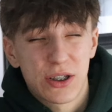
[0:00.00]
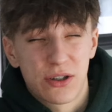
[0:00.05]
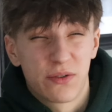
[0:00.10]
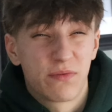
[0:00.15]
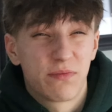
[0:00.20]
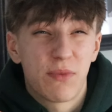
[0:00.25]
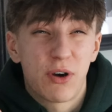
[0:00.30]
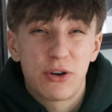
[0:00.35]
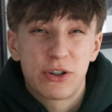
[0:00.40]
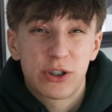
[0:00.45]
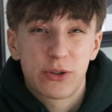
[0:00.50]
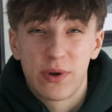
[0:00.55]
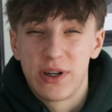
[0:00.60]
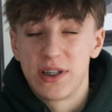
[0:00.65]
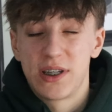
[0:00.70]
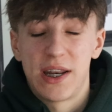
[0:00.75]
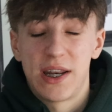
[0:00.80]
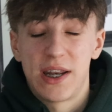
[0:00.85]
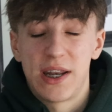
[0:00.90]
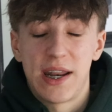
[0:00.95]
of most wins
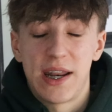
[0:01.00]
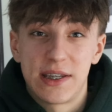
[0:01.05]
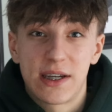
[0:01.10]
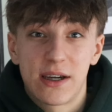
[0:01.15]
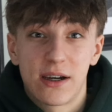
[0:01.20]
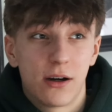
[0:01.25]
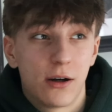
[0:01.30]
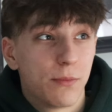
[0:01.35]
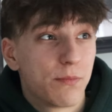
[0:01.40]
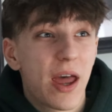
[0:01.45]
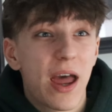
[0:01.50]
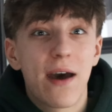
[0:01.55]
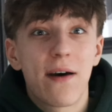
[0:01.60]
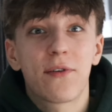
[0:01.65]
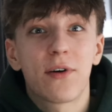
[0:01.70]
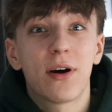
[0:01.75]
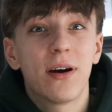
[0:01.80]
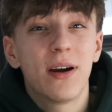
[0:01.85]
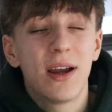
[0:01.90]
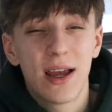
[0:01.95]
in IndyCar
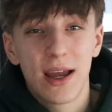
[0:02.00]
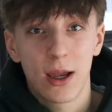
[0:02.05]
ever.